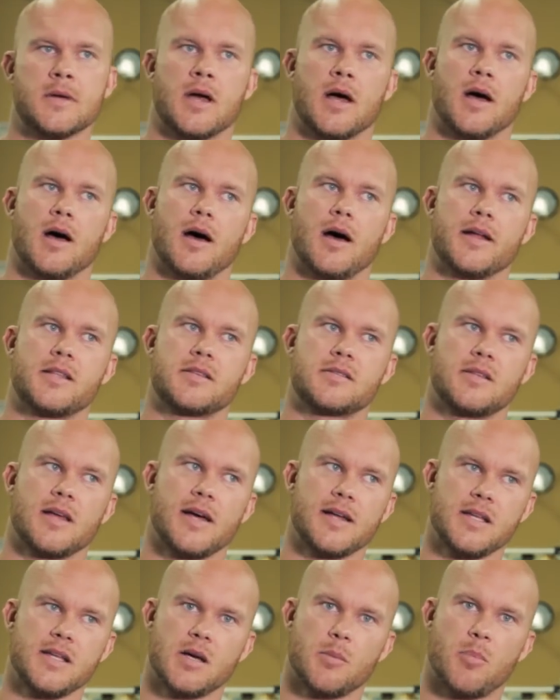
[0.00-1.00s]
It's the
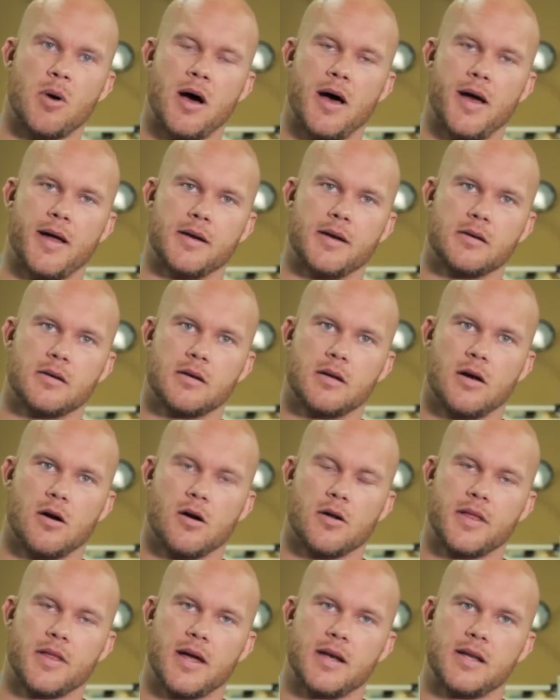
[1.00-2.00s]
idea behind,
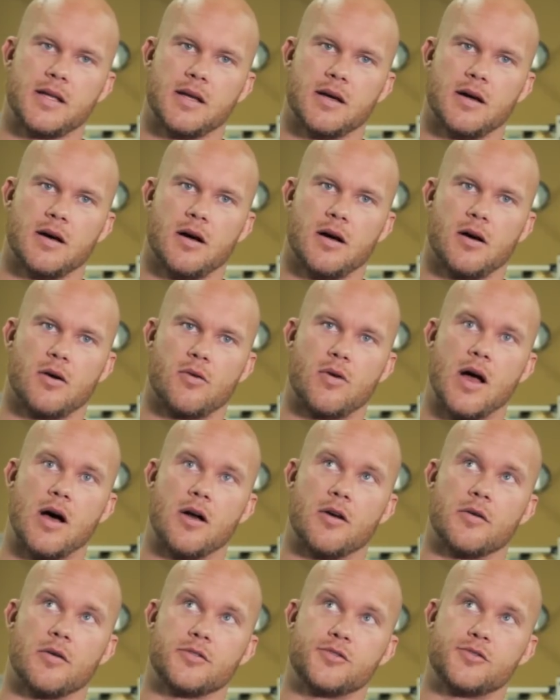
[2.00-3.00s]
or the idea
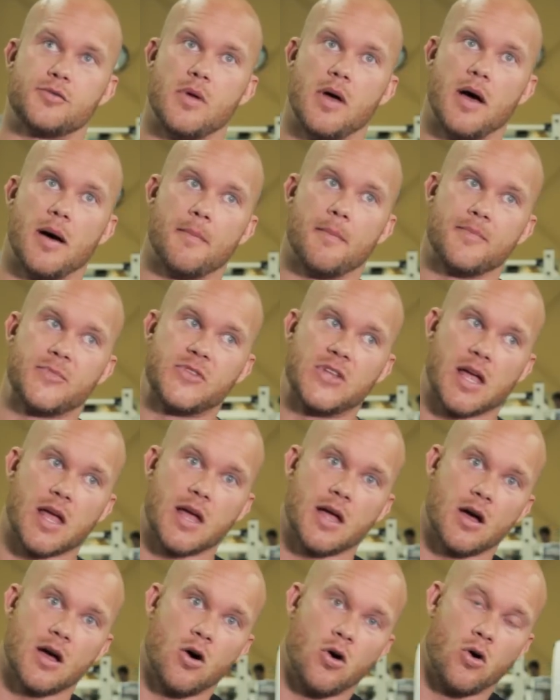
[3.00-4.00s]
around
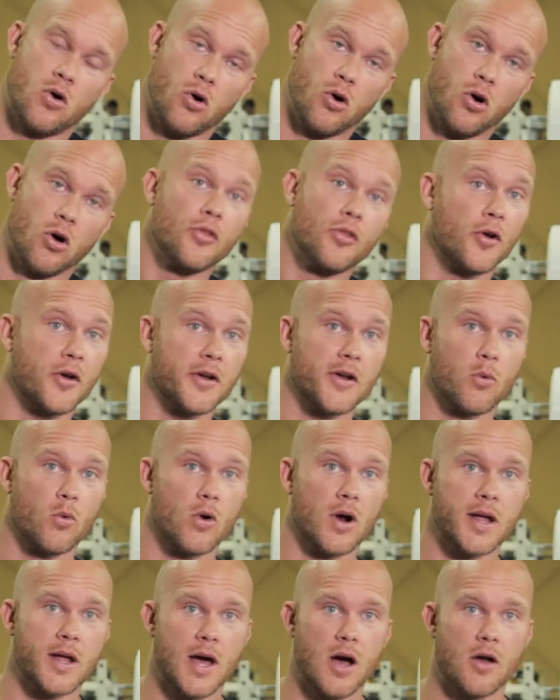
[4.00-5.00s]
digging a hole during your
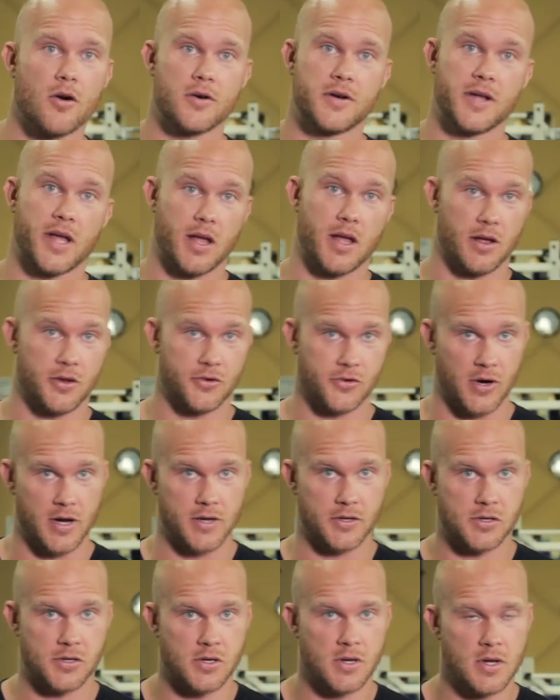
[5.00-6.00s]
workout or digging a
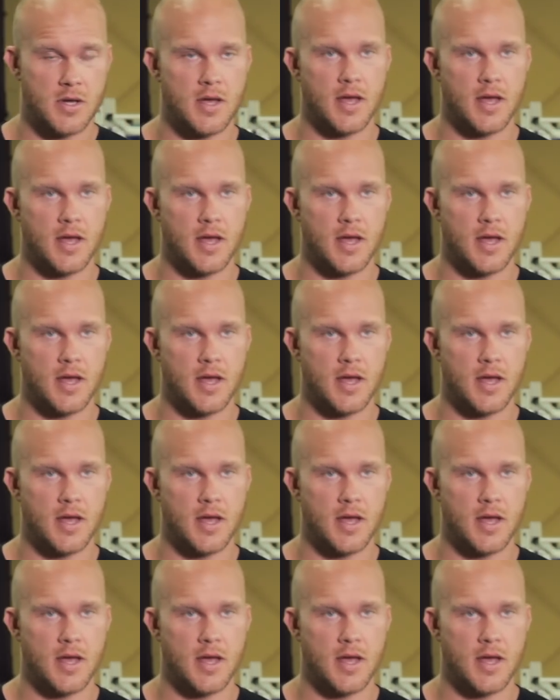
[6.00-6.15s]
trench.